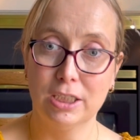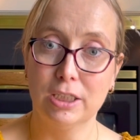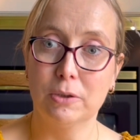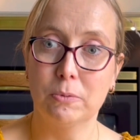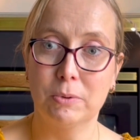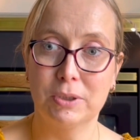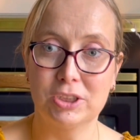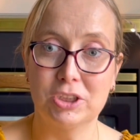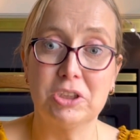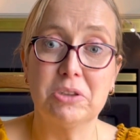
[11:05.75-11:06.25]

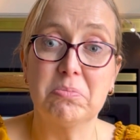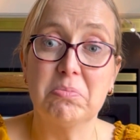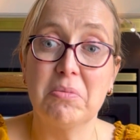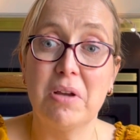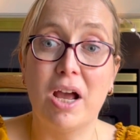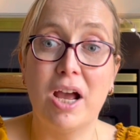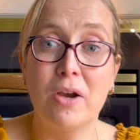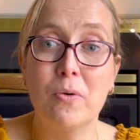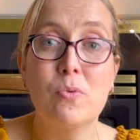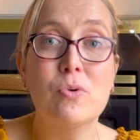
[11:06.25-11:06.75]
which
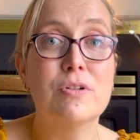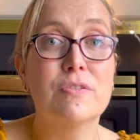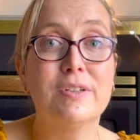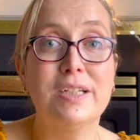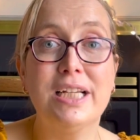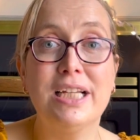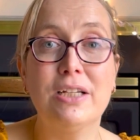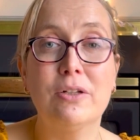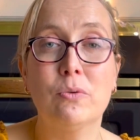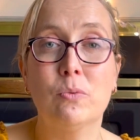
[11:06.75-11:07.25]
I would have
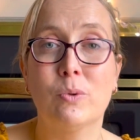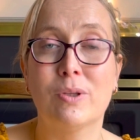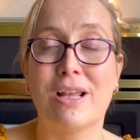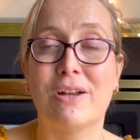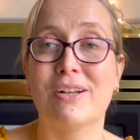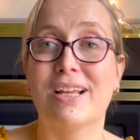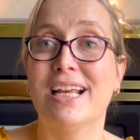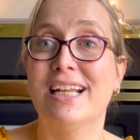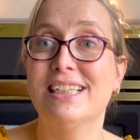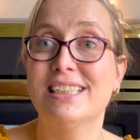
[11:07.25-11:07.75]
eaten
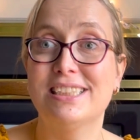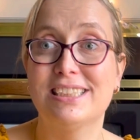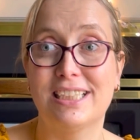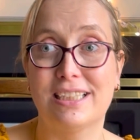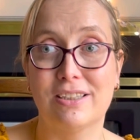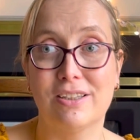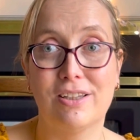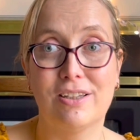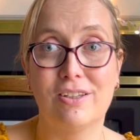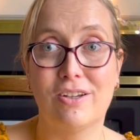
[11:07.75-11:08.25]
without any
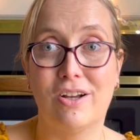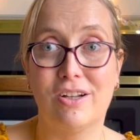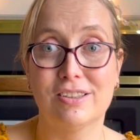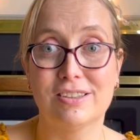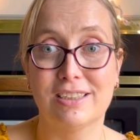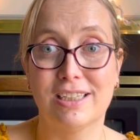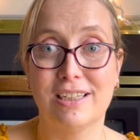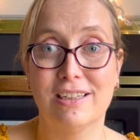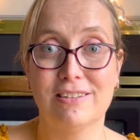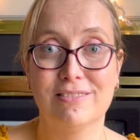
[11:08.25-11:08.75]
second thought
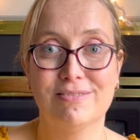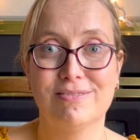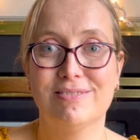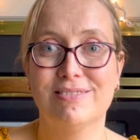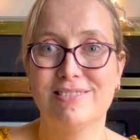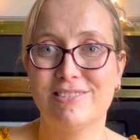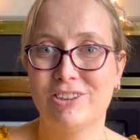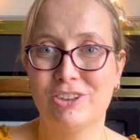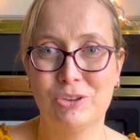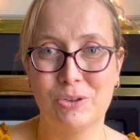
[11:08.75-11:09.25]

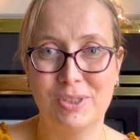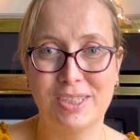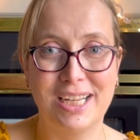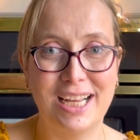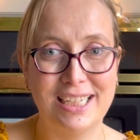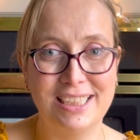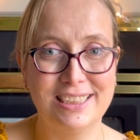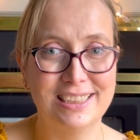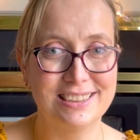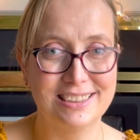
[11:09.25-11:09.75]
during
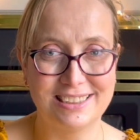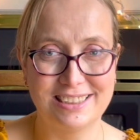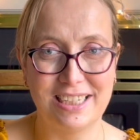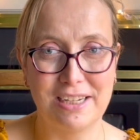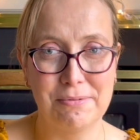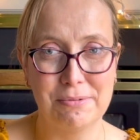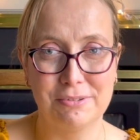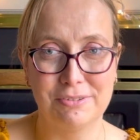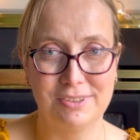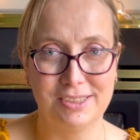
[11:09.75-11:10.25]
any other
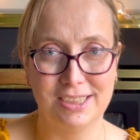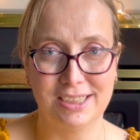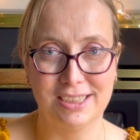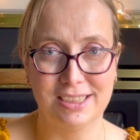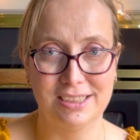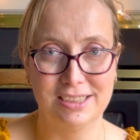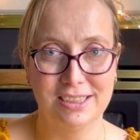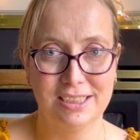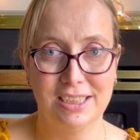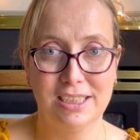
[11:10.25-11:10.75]
time of year.